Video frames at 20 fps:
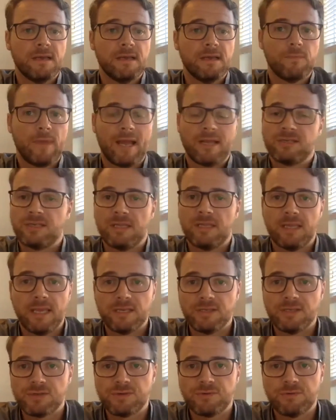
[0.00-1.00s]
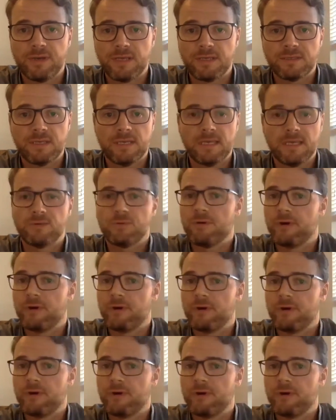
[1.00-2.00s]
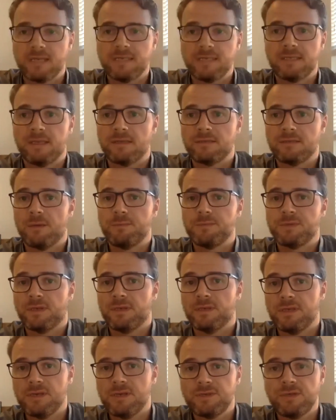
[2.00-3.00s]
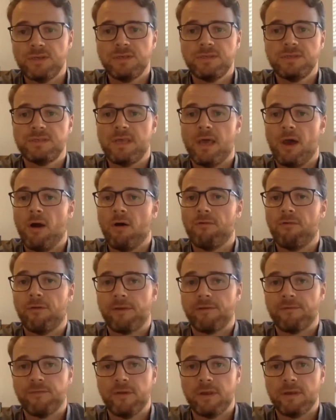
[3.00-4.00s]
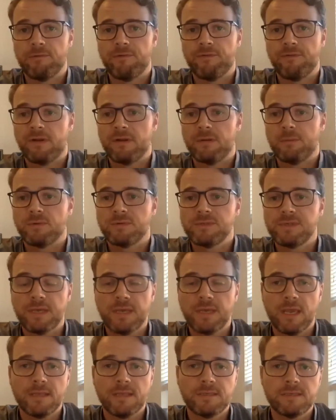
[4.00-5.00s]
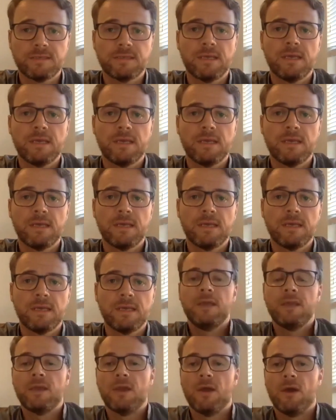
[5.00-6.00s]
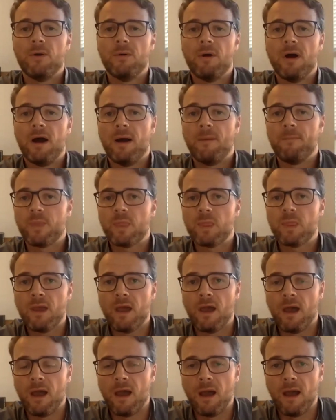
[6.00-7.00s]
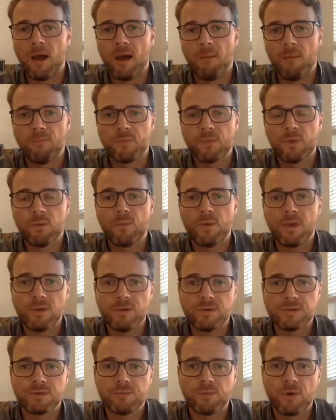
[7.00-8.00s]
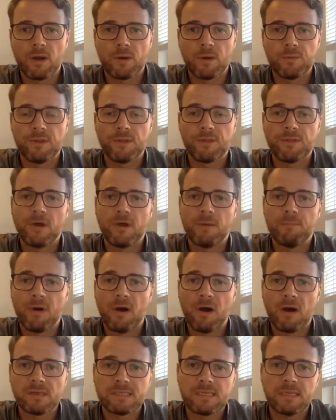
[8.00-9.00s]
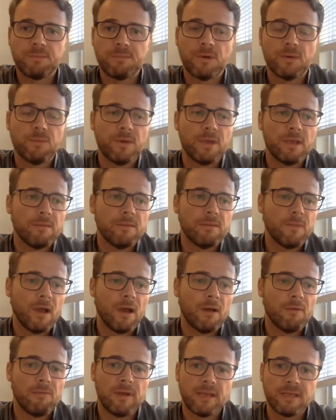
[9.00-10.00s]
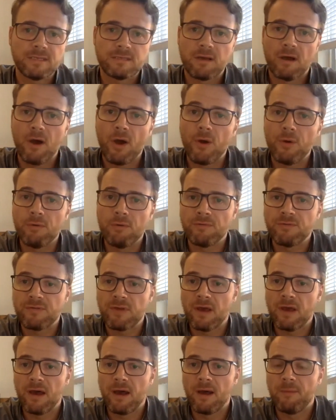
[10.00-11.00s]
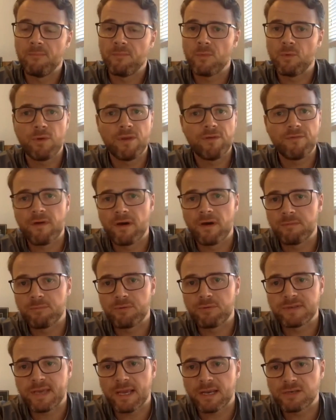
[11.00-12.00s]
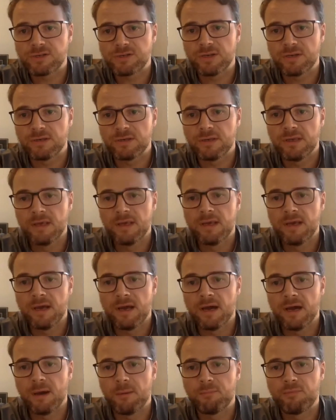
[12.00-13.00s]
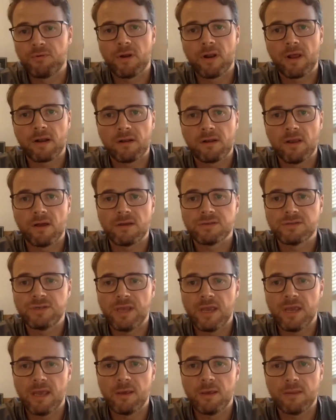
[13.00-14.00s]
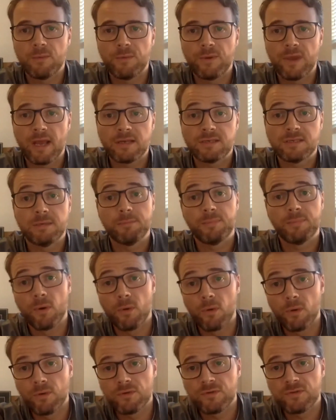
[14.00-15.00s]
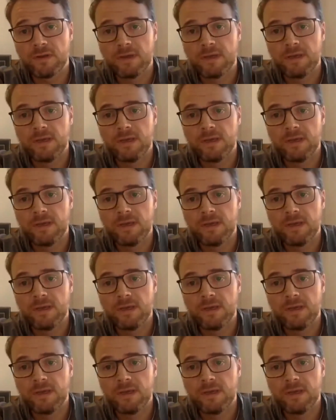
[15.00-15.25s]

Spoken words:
actually the industry is already updating their terms and conditions. They're offering fully refundable tickets. We used to work with a third party, but we released our own refund protection product last year that we actually paused